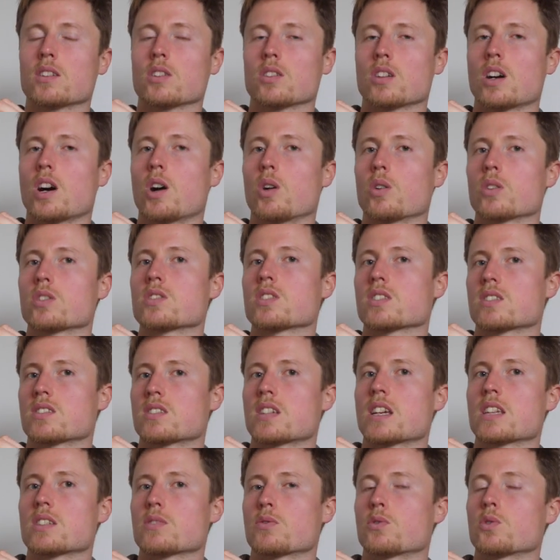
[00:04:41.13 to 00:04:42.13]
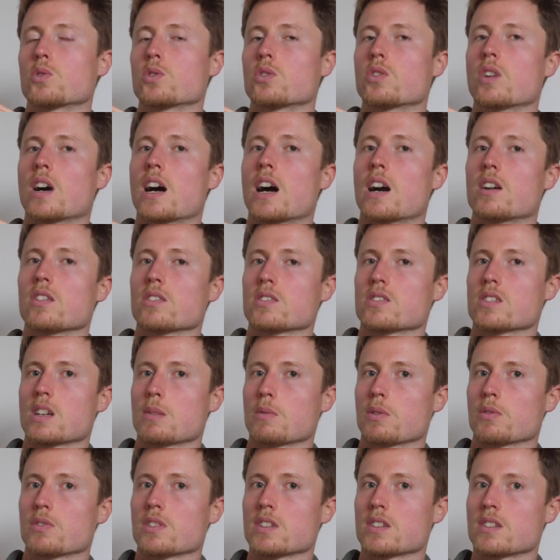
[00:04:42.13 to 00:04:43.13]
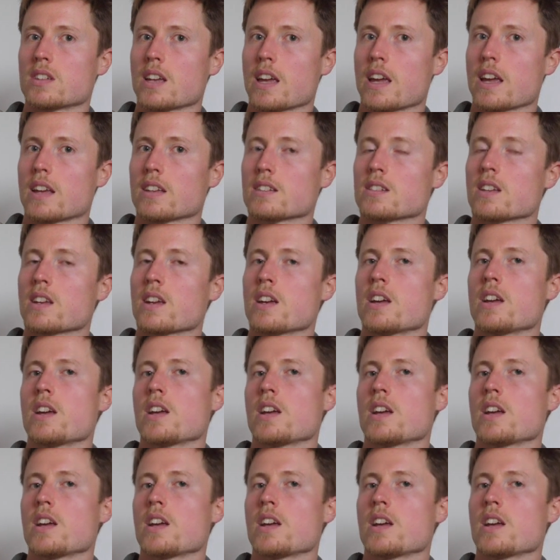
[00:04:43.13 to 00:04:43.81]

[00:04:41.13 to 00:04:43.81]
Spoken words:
on how successful you are on some of these hangs.